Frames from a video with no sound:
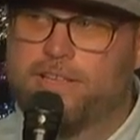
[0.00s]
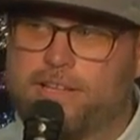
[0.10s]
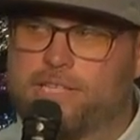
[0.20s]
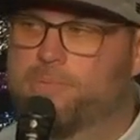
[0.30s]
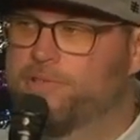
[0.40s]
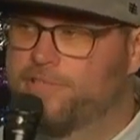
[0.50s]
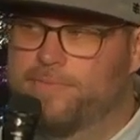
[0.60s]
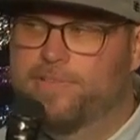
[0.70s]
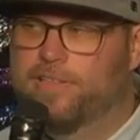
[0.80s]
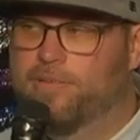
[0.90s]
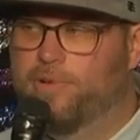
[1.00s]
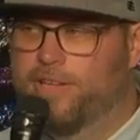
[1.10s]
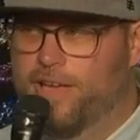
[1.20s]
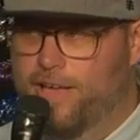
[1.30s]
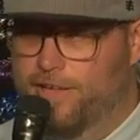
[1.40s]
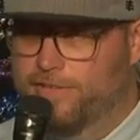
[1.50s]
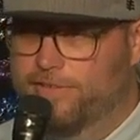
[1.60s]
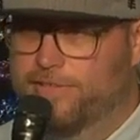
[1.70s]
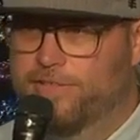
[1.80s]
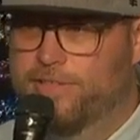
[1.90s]
and specifically when he
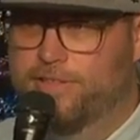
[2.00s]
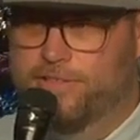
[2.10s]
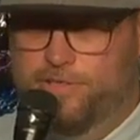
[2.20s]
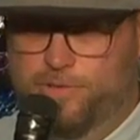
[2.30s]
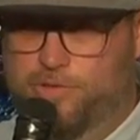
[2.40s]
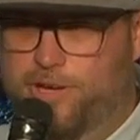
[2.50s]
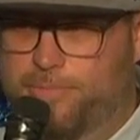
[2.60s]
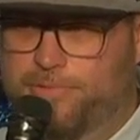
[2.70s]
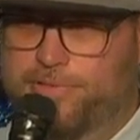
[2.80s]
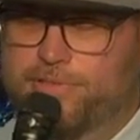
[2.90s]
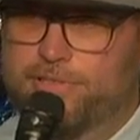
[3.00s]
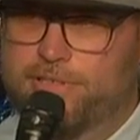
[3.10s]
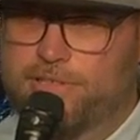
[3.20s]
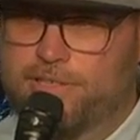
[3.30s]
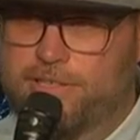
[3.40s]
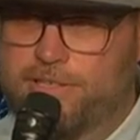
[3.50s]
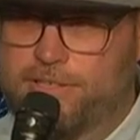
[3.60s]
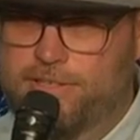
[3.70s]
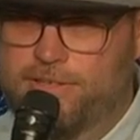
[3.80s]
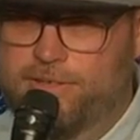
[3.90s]
has the two dreams,
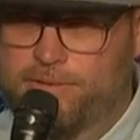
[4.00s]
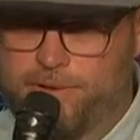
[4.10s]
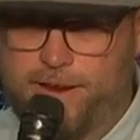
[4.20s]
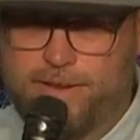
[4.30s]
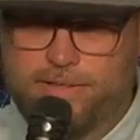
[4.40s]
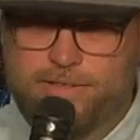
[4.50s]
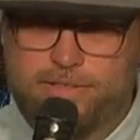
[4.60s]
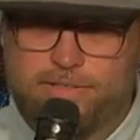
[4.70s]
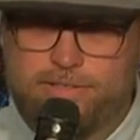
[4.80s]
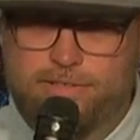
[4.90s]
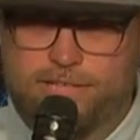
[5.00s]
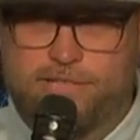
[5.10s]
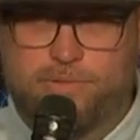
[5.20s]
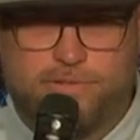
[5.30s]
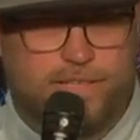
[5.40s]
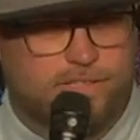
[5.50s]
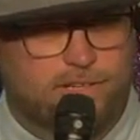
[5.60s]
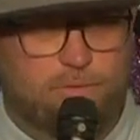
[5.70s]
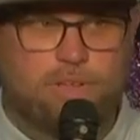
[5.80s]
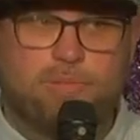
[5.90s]
right? That's when things
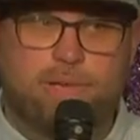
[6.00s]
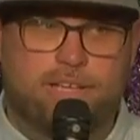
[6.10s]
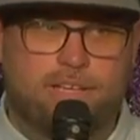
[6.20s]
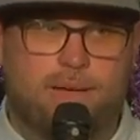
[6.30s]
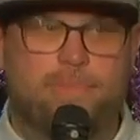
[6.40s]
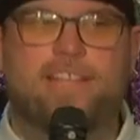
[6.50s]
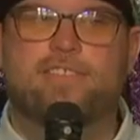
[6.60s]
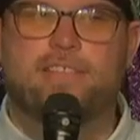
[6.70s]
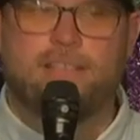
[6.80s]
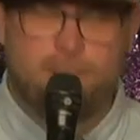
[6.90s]
start really picking up. That's in